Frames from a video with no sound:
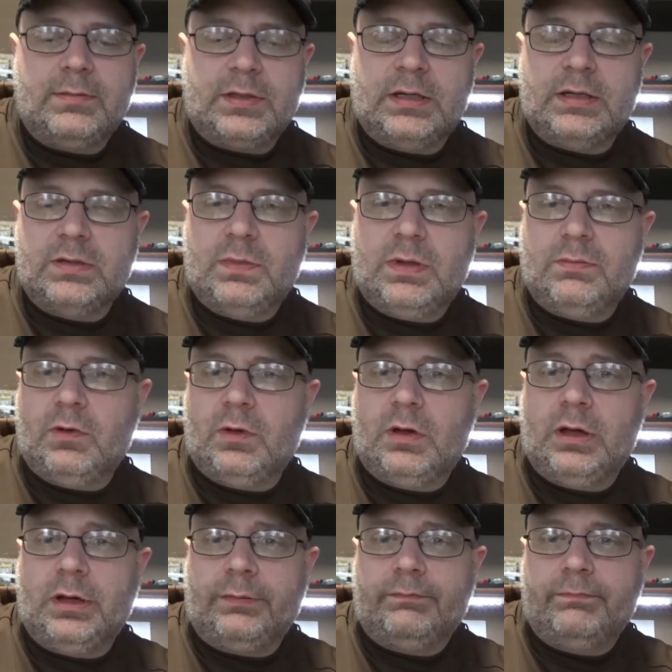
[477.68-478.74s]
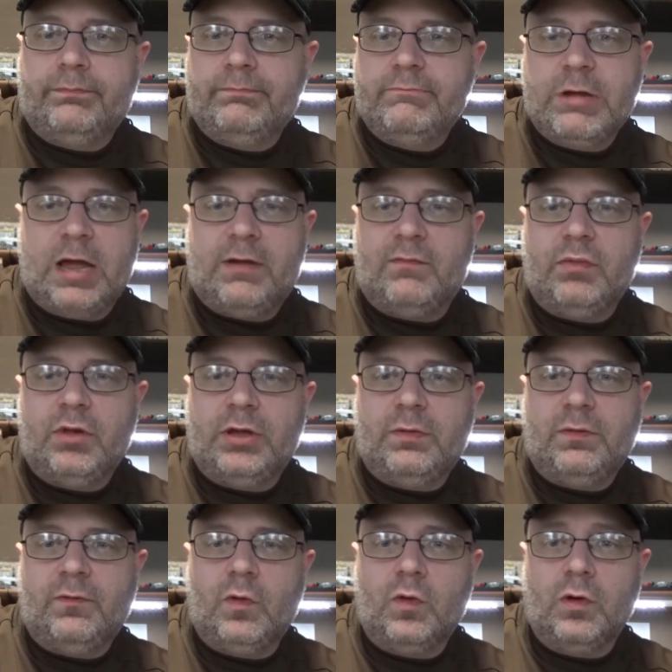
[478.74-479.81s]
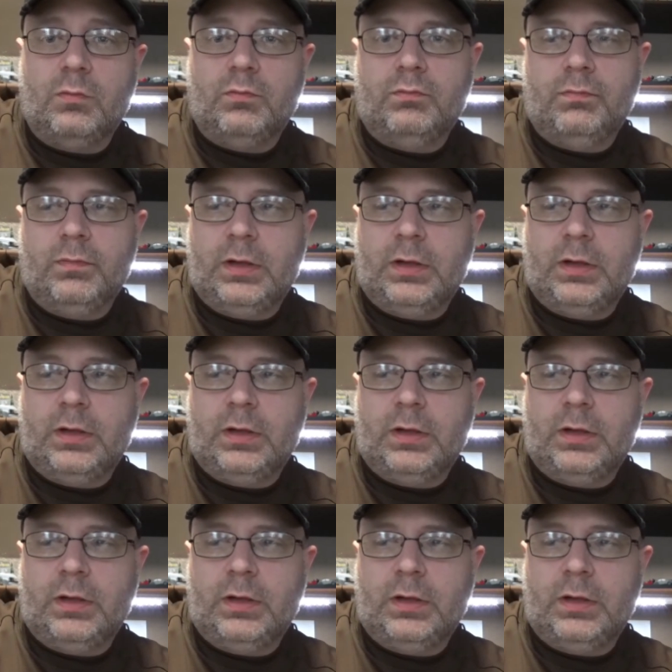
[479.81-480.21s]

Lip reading: against people I haven't played before.